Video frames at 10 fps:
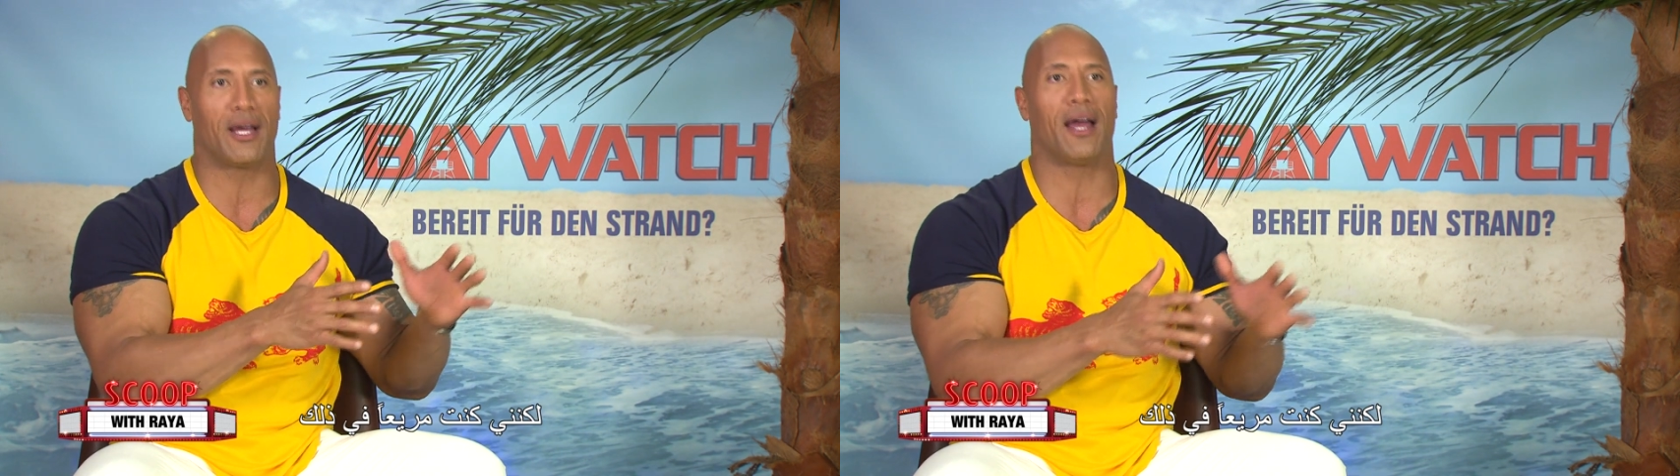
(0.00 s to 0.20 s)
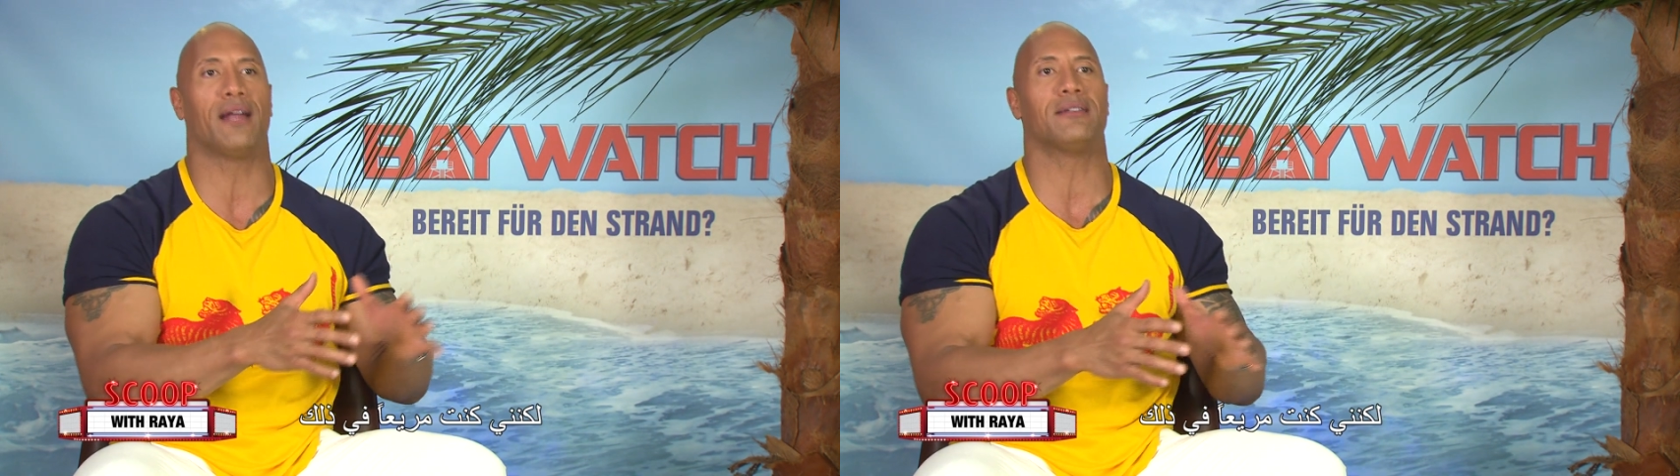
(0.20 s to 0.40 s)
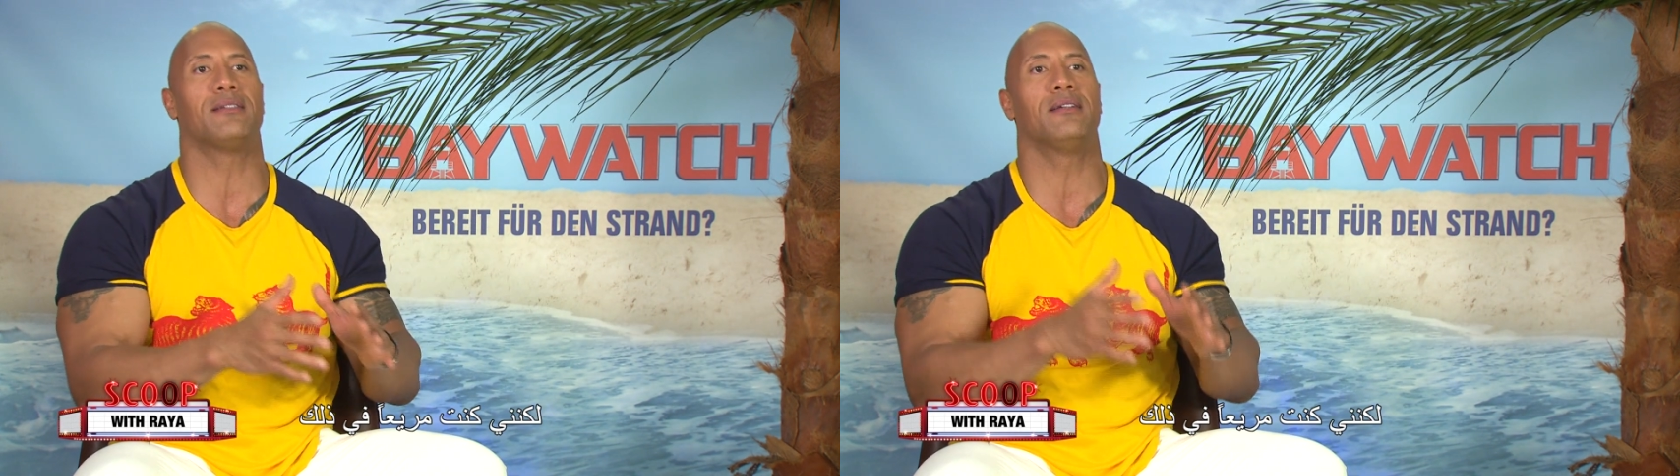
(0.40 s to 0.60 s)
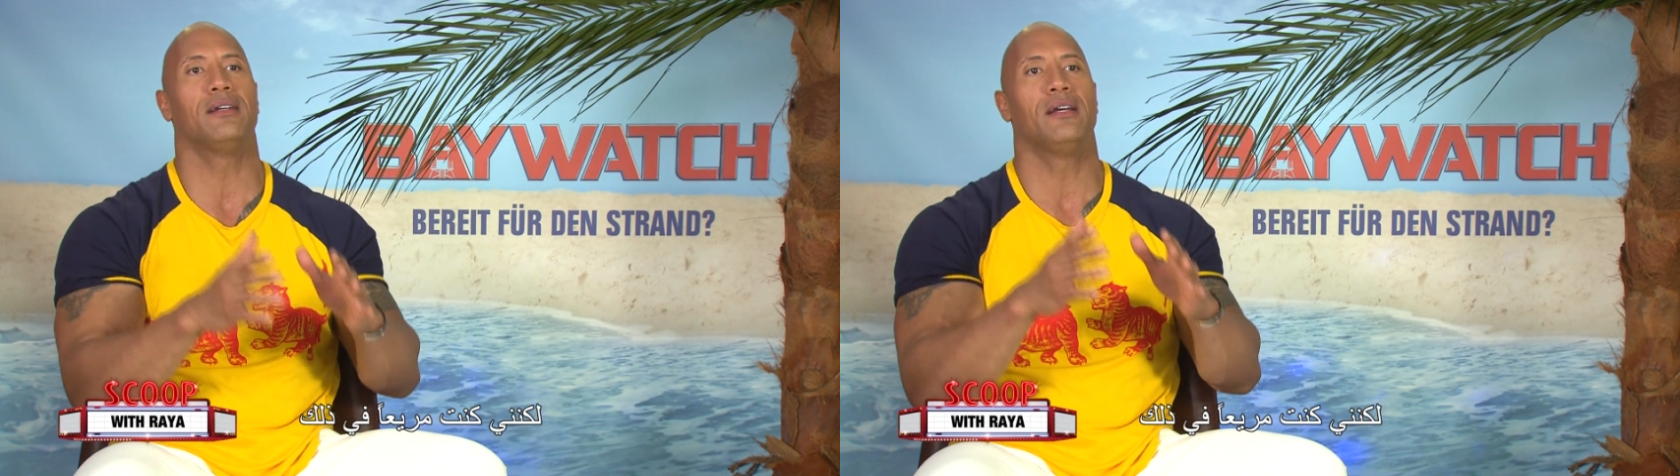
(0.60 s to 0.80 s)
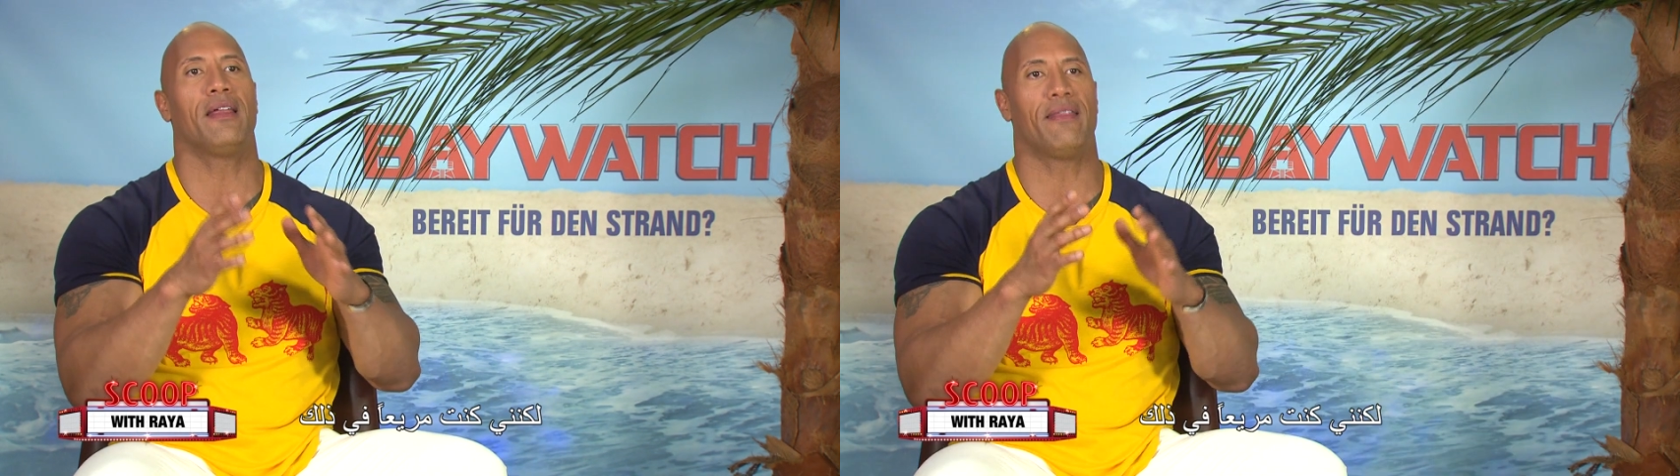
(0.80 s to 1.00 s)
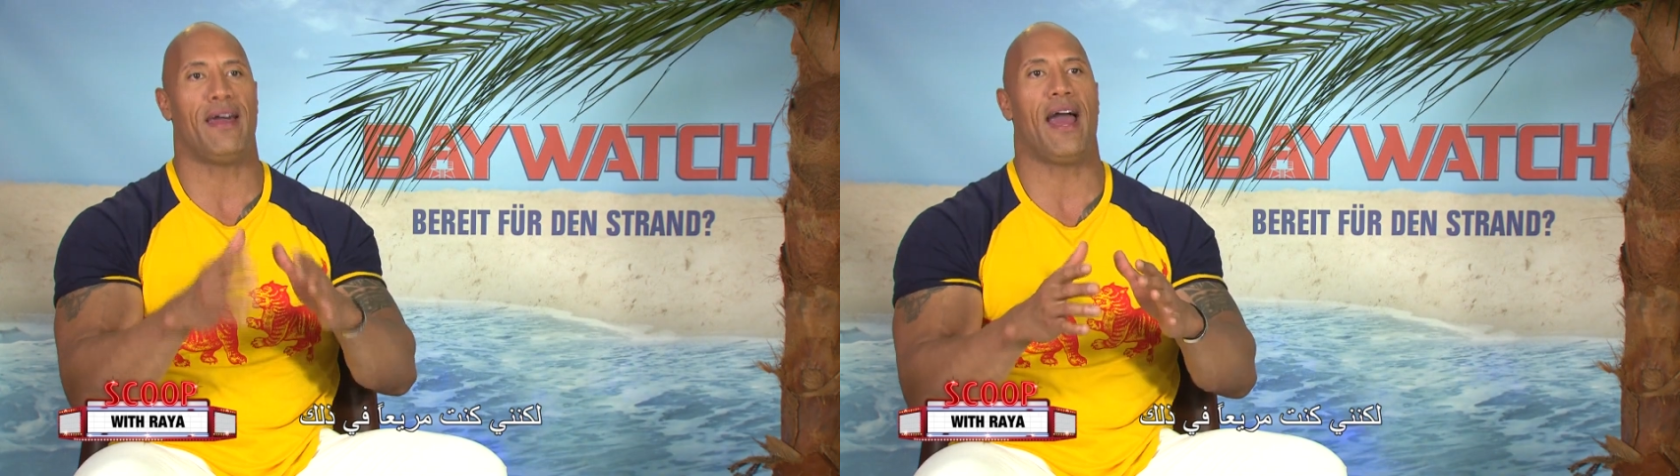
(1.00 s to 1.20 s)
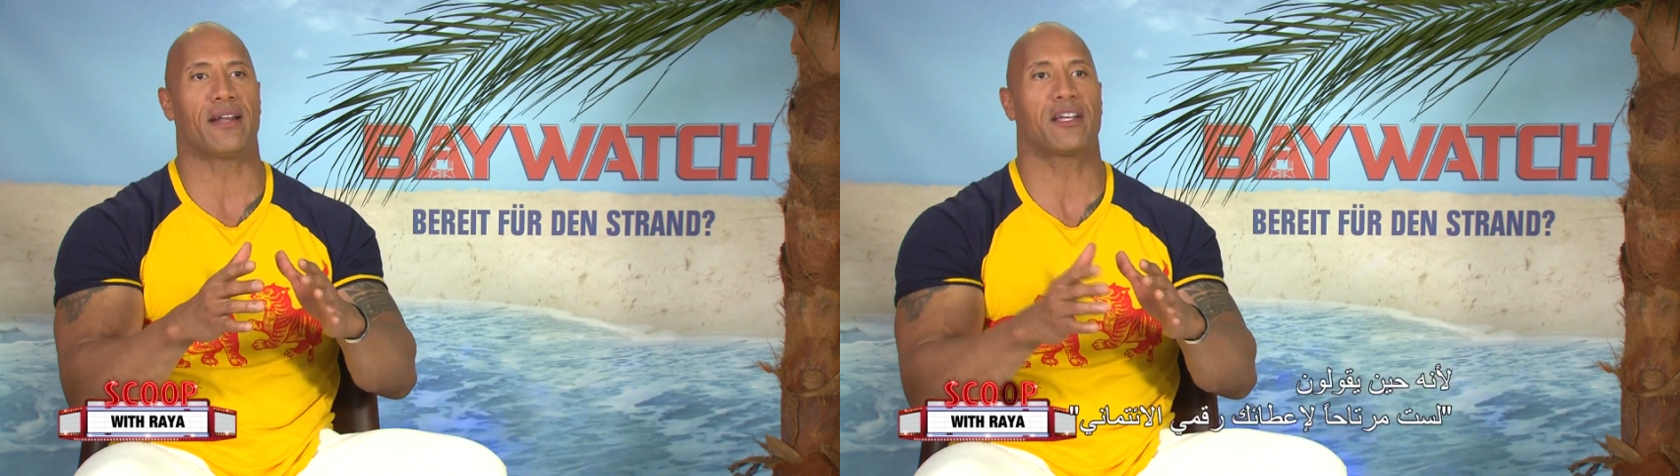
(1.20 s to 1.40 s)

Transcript: at that